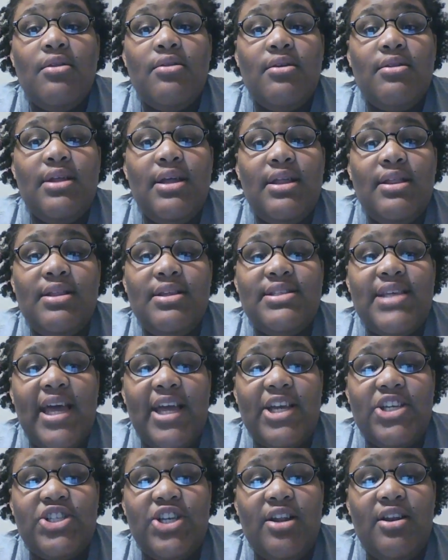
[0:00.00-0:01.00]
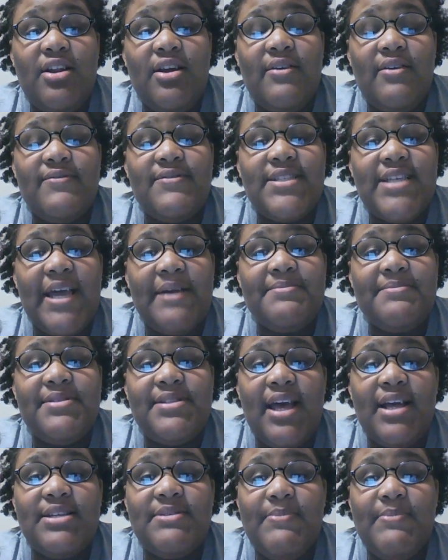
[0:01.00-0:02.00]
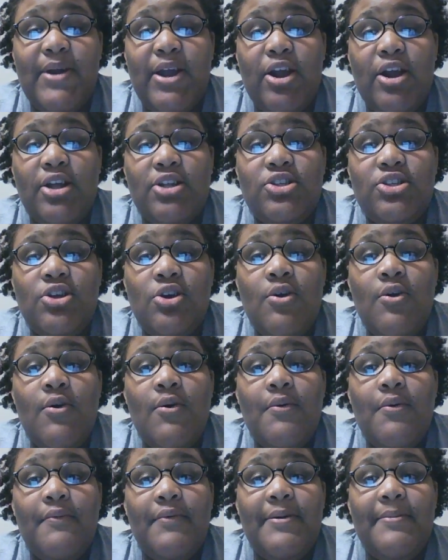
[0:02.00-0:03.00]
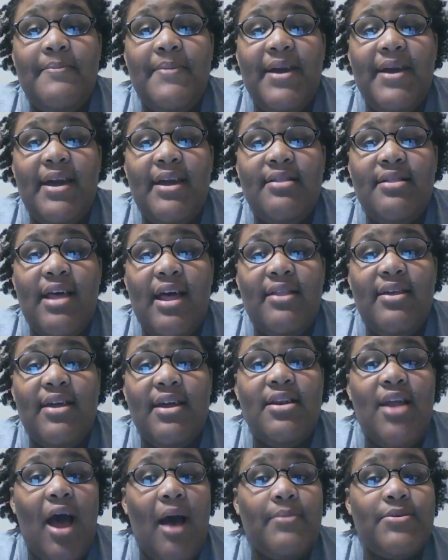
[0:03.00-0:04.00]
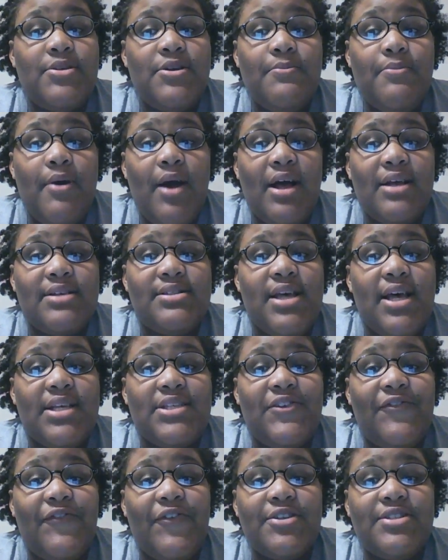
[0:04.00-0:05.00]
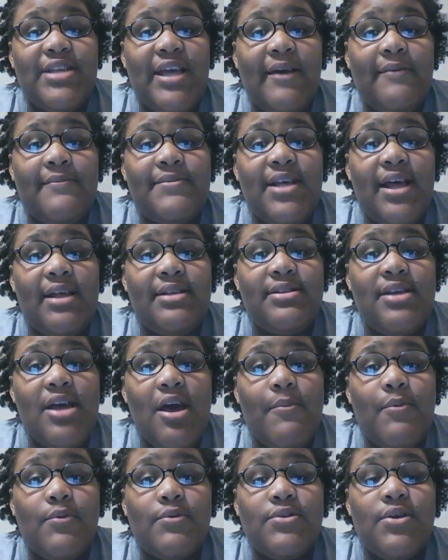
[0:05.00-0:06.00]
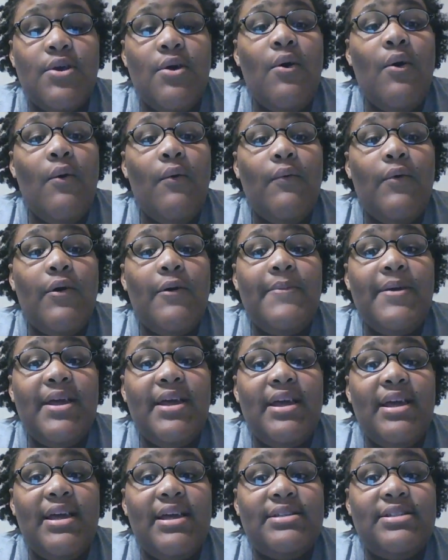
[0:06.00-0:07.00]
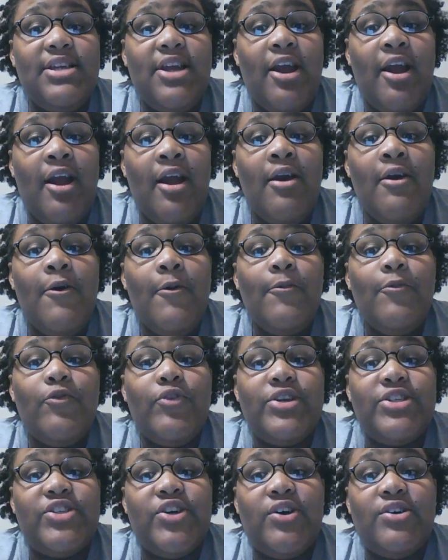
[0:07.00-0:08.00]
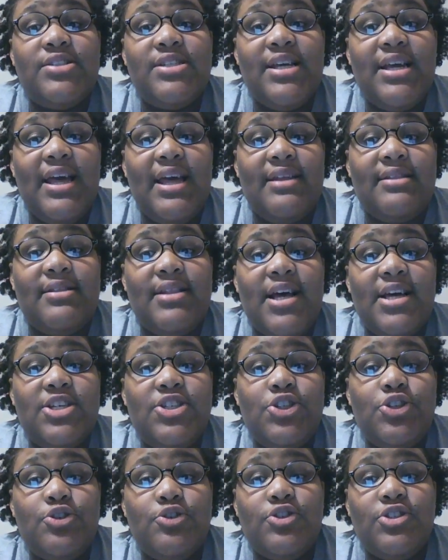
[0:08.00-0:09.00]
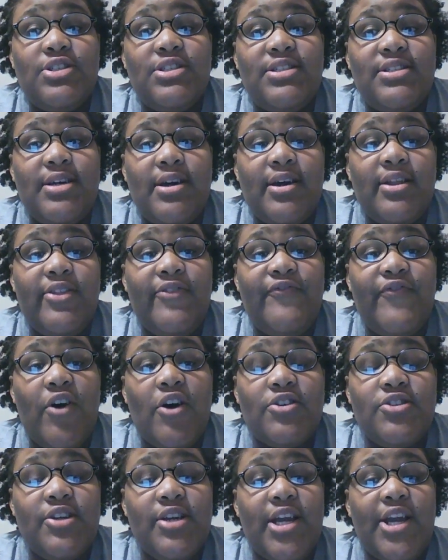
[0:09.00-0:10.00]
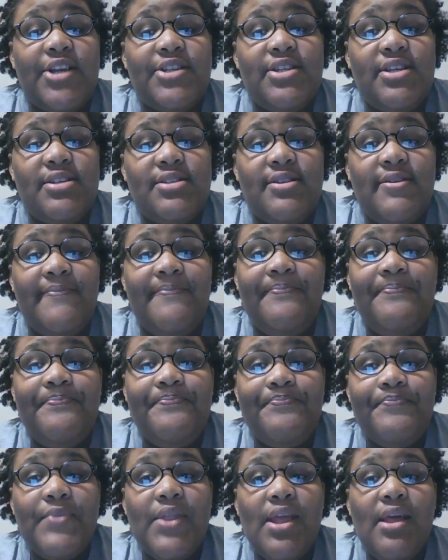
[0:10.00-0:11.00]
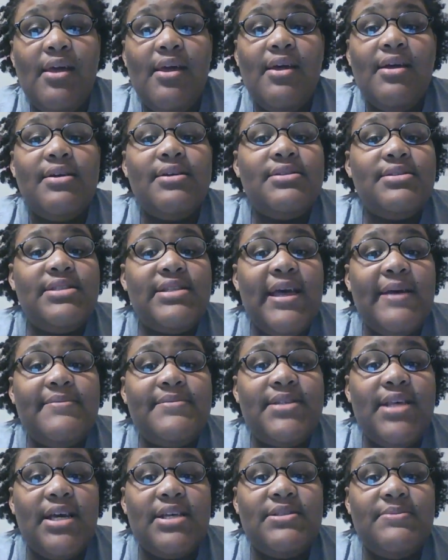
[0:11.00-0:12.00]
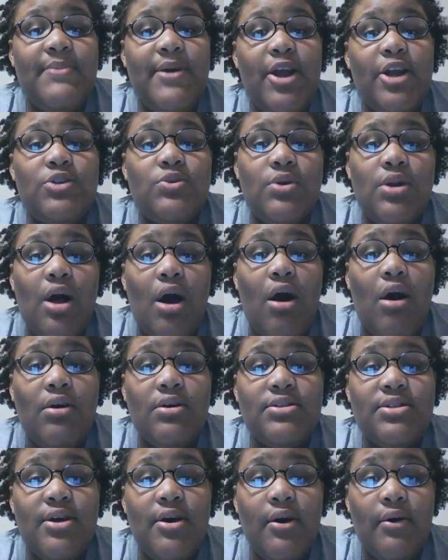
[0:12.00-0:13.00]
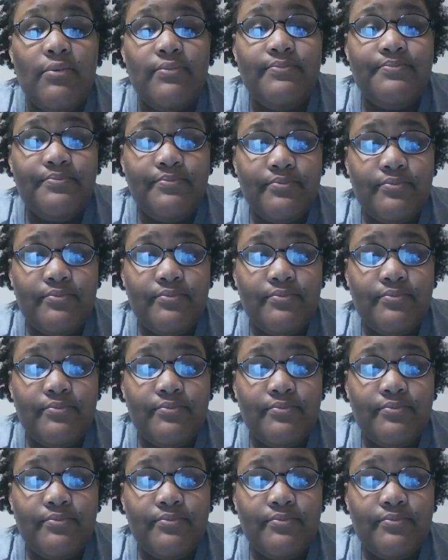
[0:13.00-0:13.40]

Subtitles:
The legalization of same-sex marriage would mean that the adoption process for same-sex couples would be easier, resulting in less children stuck in the foster care system. Same-sex marriage would also